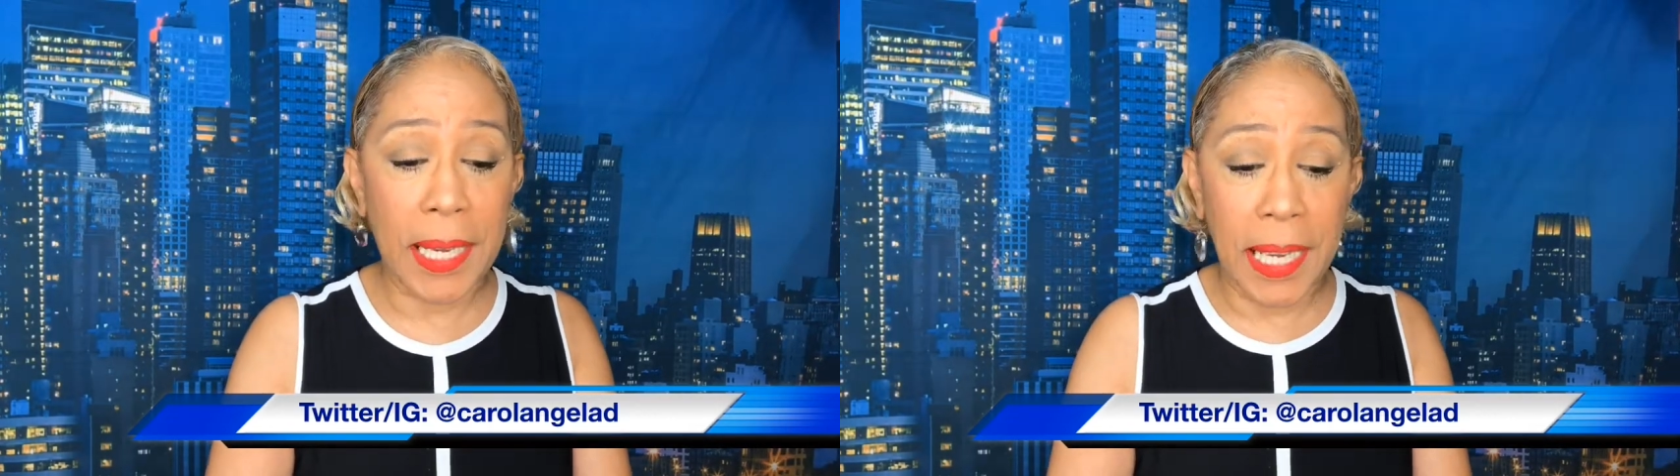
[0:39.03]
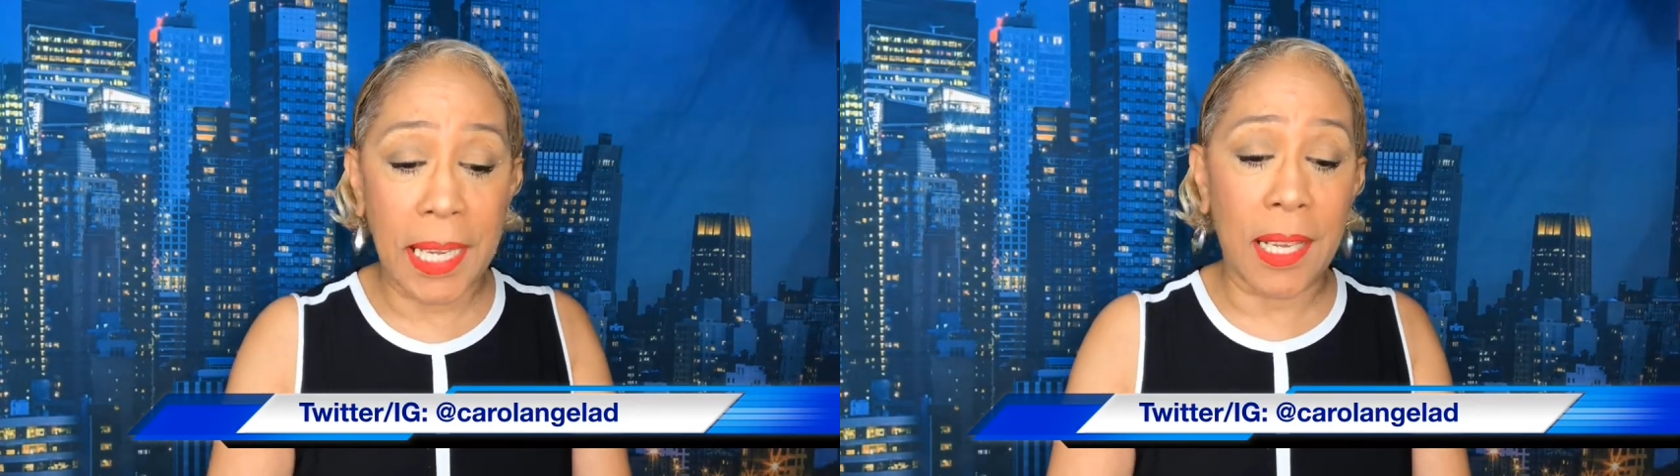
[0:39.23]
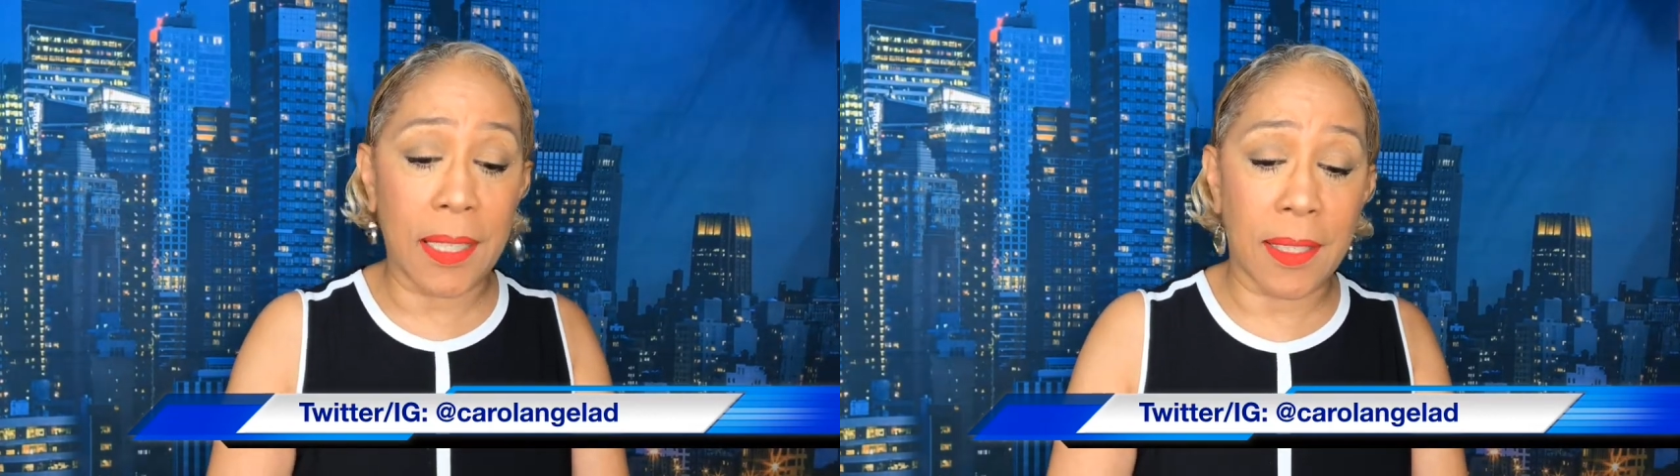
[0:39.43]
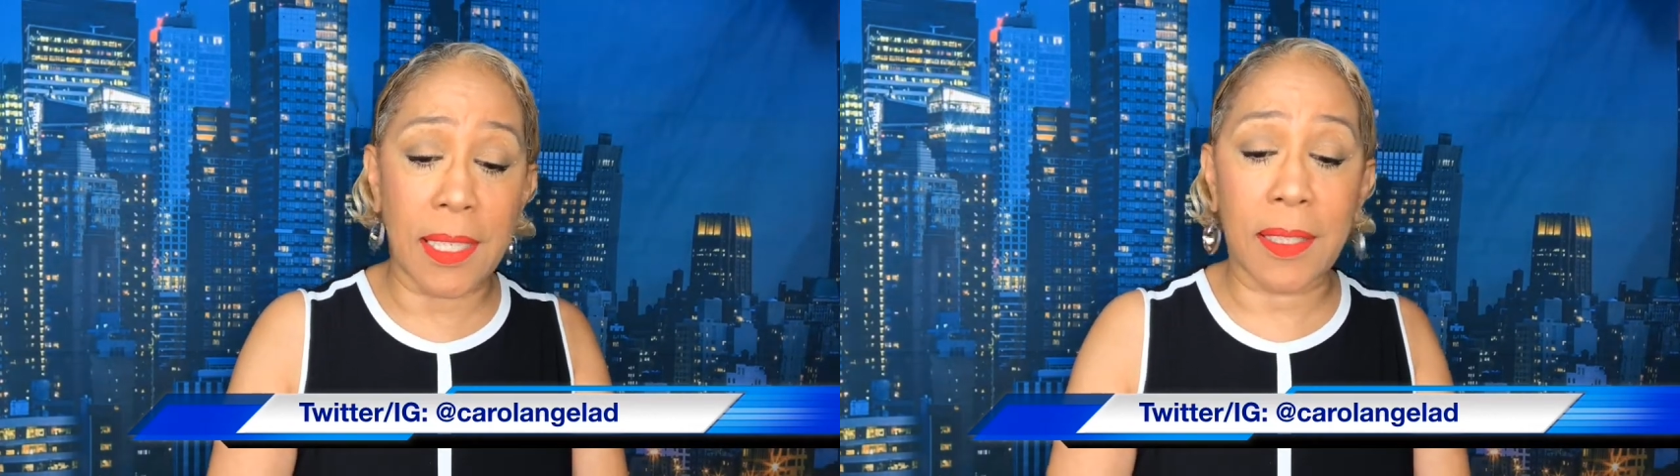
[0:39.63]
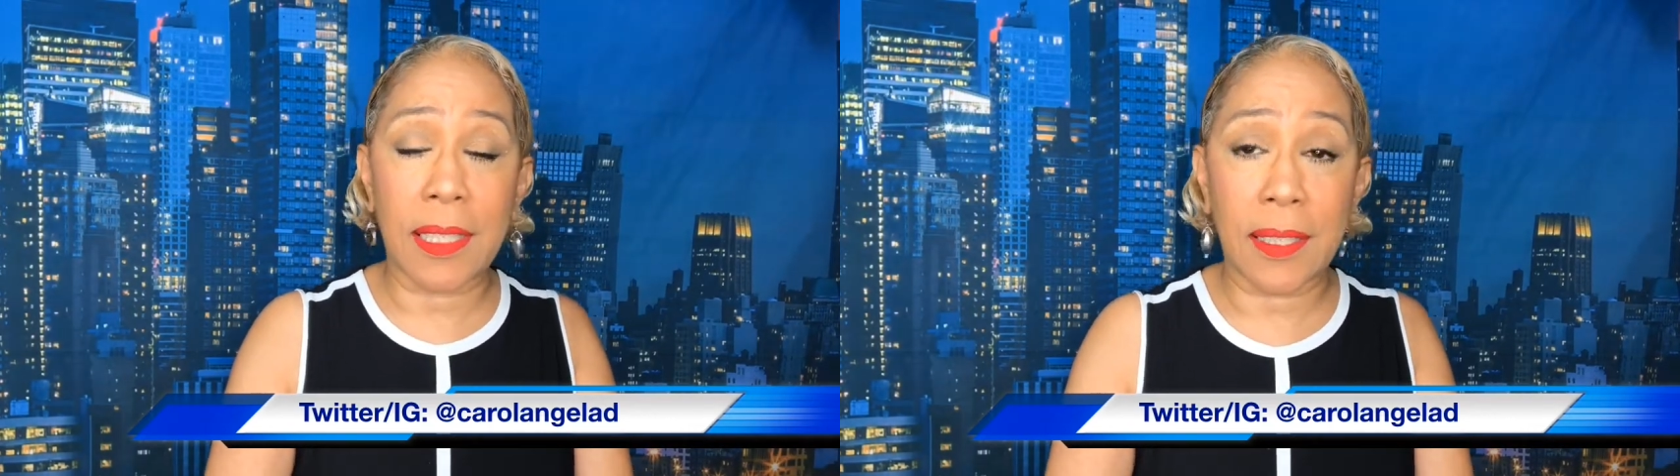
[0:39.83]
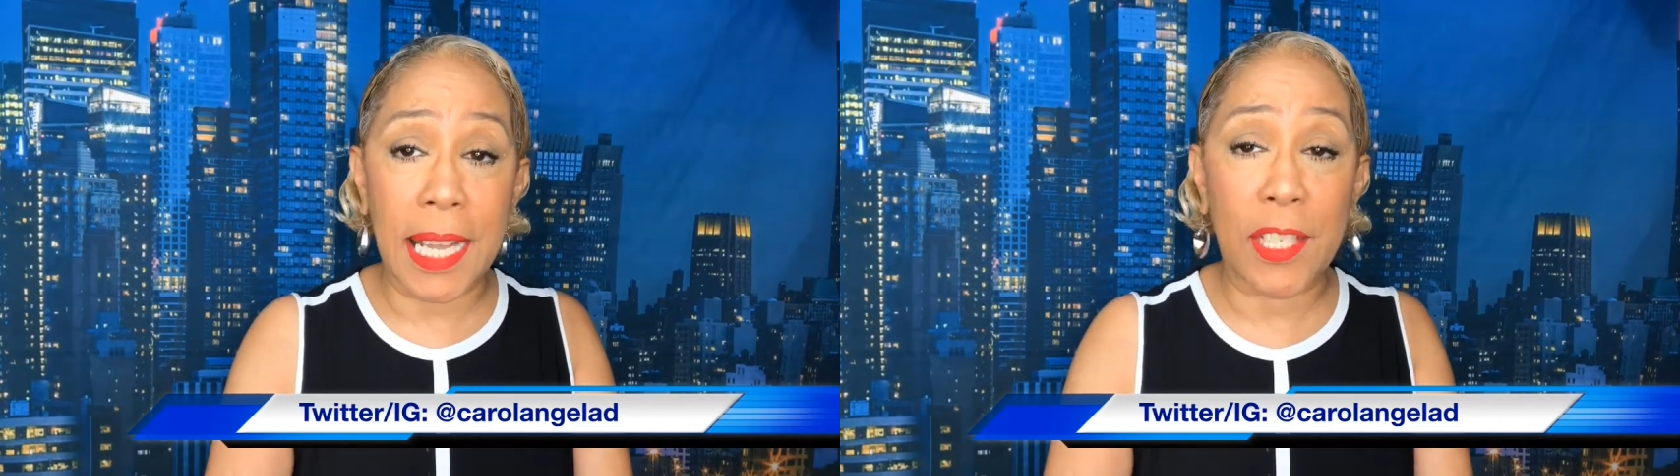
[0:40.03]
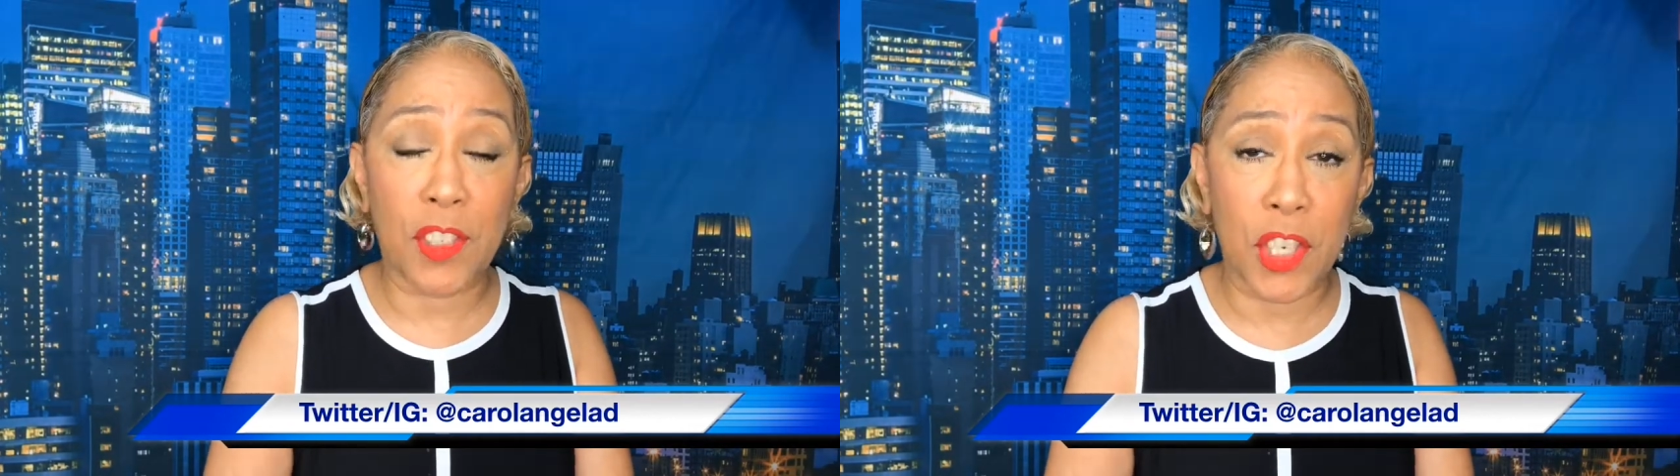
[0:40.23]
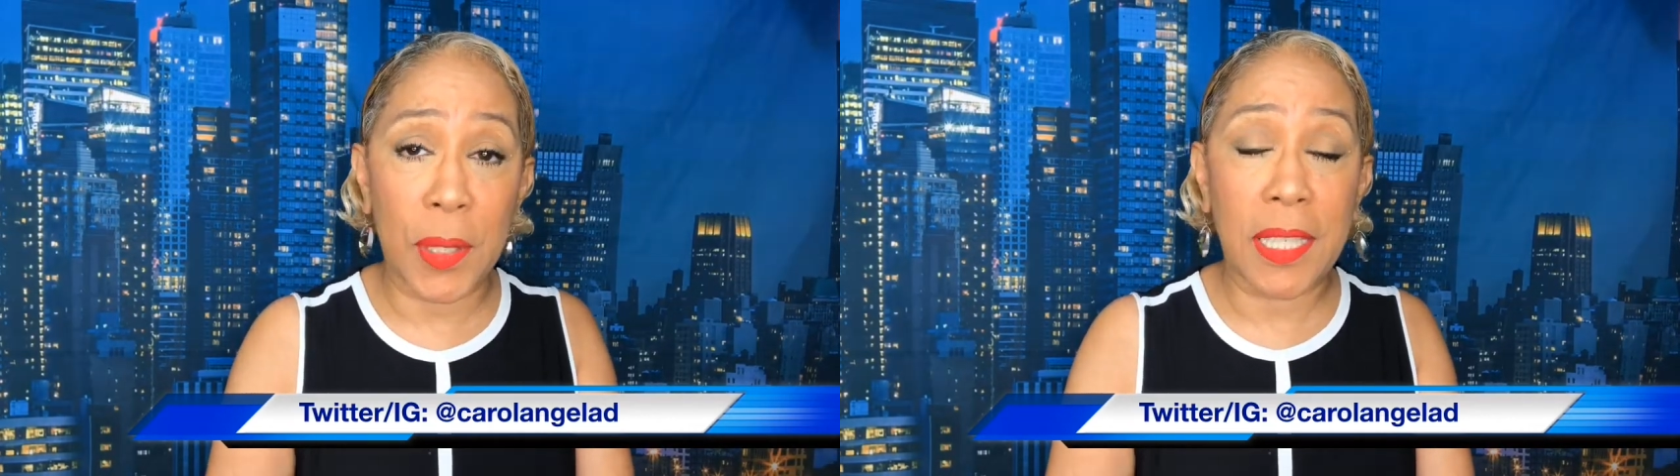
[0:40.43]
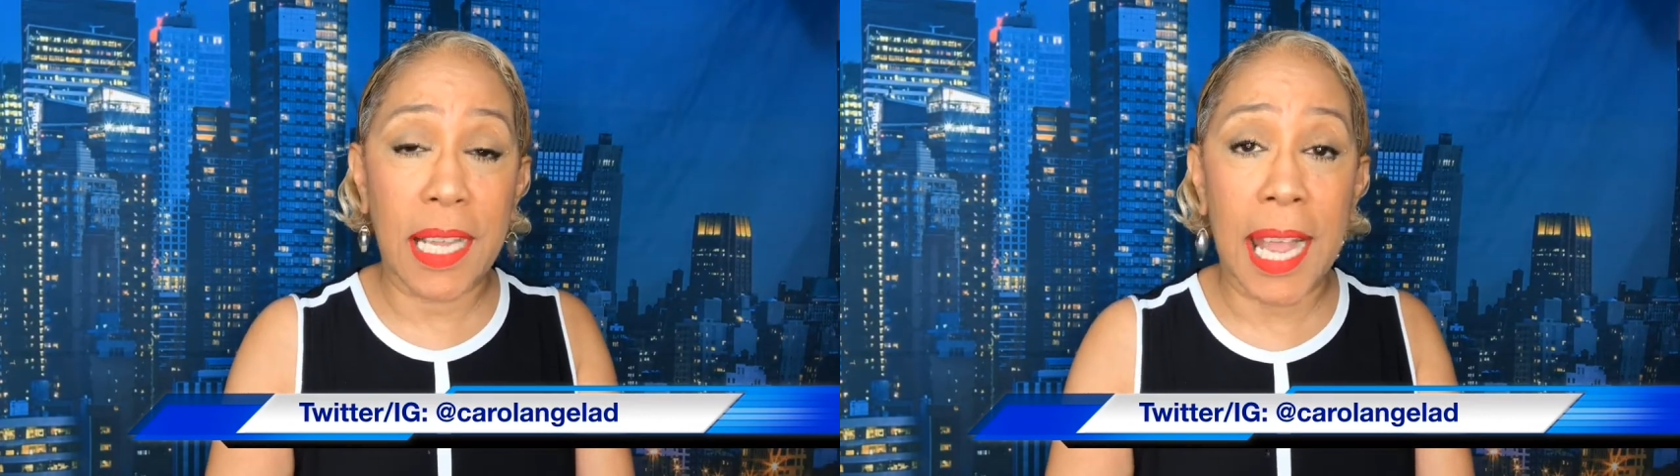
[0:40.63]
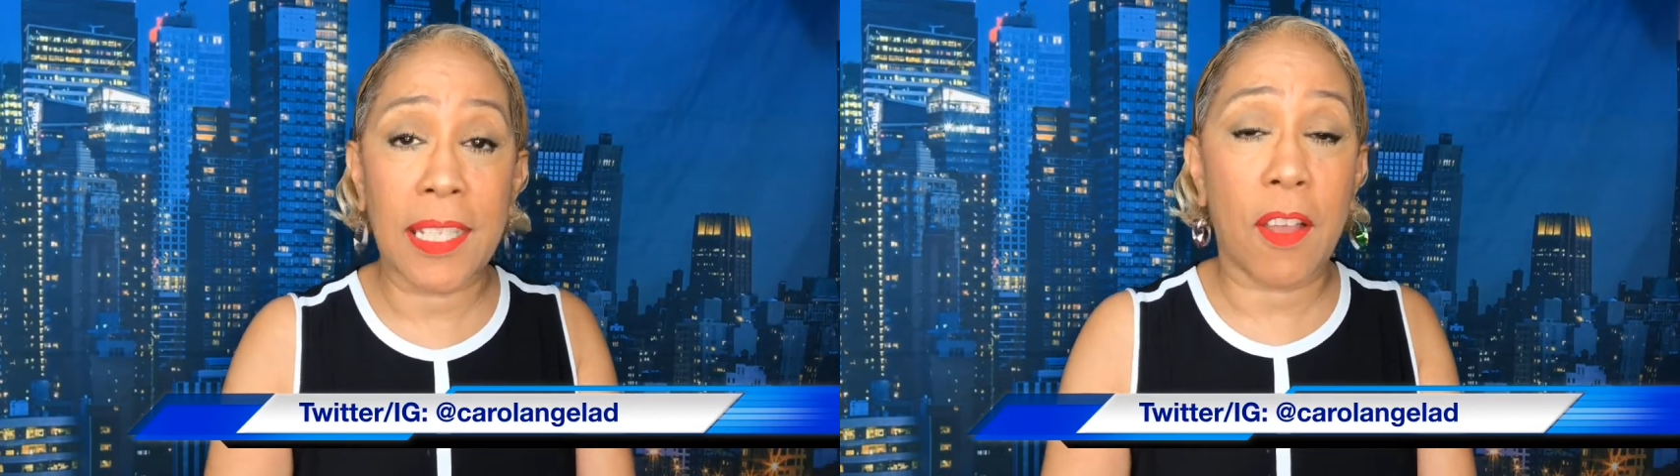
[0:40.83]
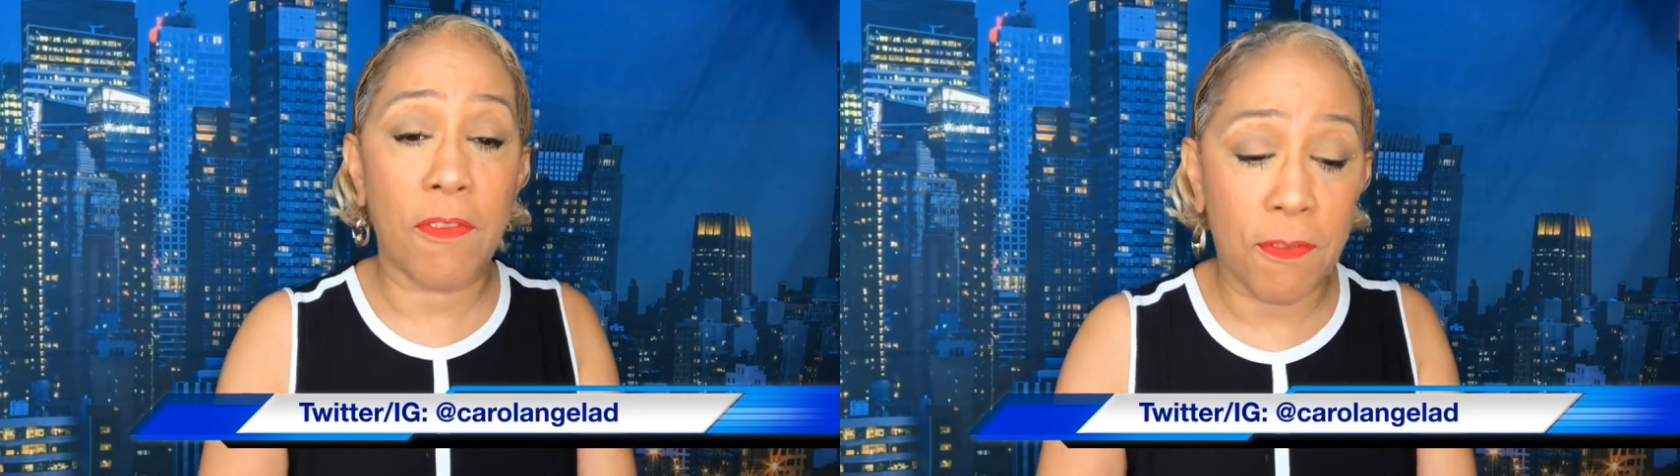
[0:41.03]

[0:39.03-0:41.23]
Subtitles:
in assistant state attorneys as